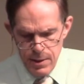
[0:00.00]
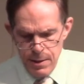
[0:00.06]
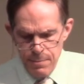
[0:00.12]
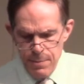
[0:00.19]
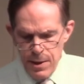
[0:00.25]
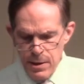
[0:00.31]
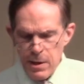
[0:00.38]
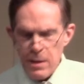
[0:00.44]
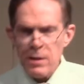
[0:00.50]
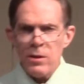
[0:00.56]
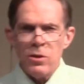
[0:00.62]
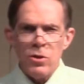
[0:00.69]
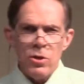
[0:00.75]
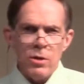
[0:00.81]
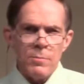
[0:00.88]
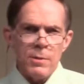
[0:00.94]
but in a
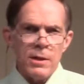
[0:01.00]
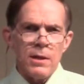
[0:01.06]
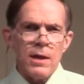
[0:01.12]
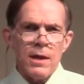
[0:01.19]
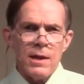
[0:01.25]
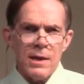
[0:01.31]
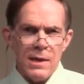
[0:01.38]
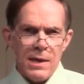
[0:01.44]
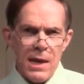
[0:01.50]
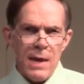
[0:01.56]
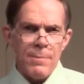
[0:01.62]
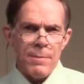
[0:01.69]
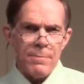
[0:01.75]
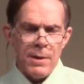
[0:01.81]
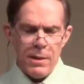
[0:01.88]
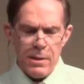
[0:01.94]
human
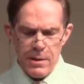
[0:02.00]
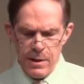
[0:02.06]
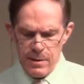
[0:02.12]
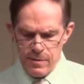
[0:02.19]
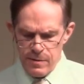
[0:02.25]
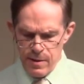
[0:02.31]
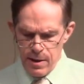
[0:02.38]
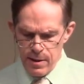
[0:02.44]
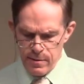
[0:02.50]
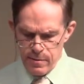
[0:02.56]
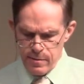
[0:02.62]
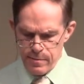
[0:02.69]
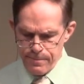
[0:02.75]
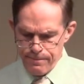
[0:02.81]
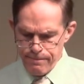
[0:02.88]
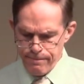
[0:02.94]
capability
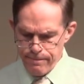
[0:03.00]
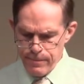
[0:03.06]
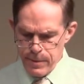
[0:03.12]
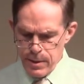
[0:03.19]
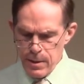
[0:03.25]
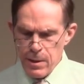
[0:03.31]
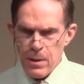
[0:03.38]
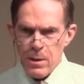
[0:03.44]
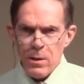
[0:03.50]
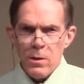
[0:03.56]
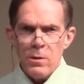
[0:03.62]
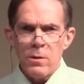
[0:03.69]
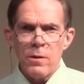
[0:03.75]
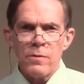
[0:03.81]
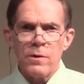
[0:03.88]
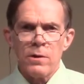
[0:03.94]
sense.
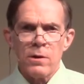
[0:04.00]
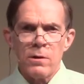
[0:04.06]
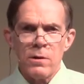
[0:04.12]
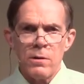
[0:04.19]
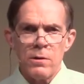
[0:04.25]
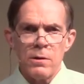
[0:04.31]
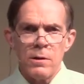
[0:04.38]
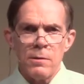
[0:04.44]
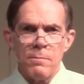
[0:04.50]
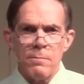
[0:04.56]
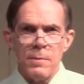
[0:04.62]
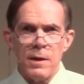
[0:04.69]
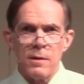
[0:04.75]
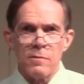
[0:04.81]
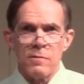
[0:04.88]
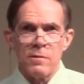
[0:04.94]
You know, in the current
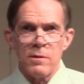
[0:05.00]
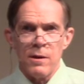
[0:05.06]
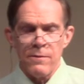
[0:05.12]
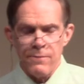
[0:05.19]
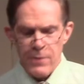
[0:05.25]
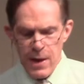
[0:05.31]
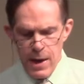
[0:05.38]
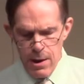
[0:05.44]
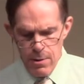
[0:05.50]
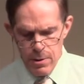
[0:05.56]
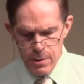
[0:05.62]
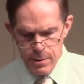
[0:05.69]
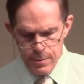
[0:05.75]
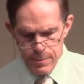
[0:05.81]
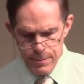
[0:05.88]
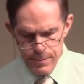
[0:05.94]
midst of
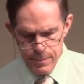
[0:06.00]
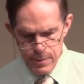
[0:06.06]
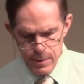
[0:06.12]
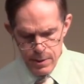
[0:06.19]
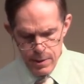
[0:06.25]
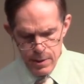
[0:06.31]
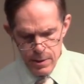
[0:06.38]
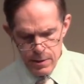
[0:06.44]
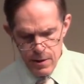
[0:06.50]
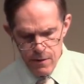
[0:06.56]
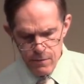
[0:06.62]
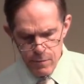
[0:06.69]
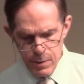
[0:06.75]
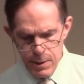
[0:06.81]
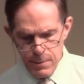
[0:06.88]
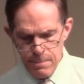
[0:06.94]
our
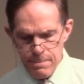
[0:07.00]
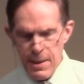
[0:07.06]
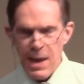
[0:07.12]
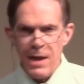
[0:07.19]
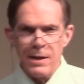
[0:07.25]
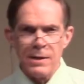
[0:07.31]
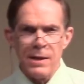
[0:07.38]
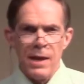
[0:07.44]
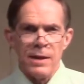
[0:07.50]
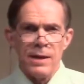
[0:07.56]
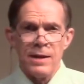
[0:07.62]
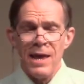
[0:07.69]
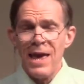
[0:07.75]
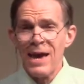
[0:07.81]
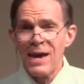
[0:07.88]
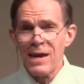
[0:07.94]
government mandated
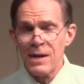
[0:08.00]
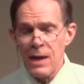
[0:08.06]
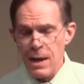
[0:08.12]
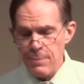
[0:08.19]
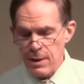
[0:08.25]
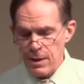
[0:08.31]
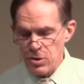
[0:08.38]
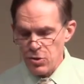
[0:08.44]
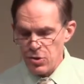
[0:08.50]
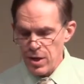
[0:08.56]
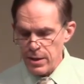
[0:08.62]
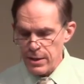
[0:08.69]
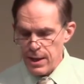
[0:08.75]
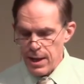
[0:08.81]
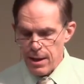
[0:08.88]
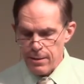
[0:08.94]
economic
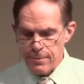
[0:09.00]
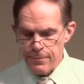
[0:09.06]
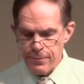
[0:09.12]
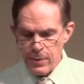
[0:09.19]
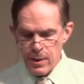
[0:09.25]
shutdown,